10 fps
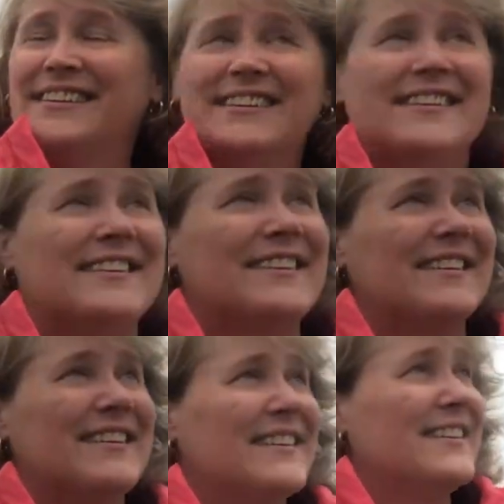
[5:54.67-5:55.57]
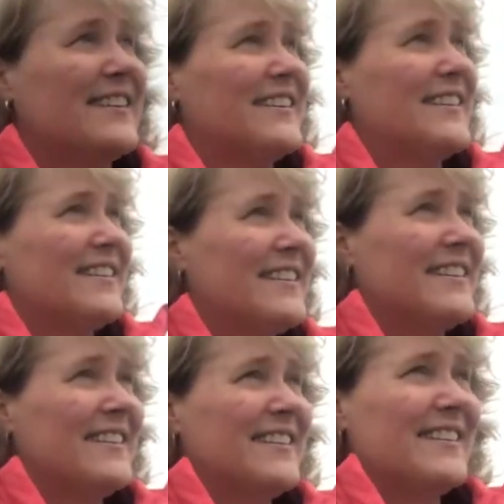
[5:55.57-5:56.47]

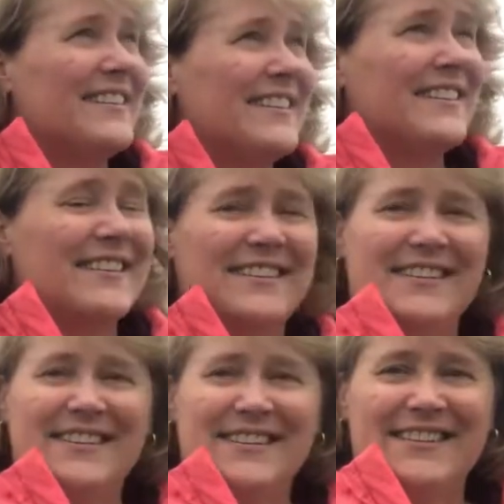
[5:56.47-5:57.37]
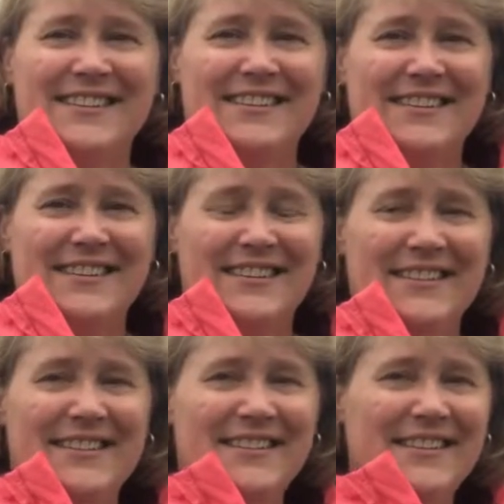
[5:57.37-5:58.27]

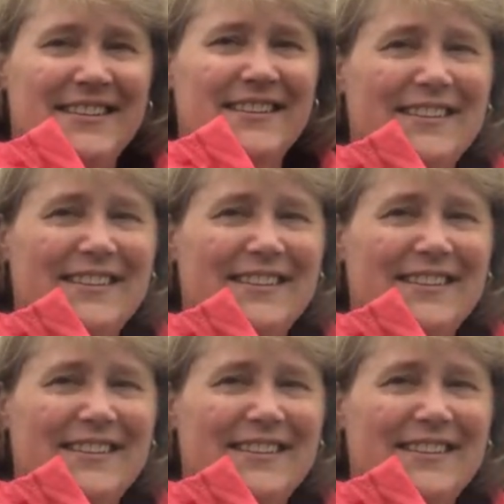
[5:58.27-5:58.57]
The person shown says nothing.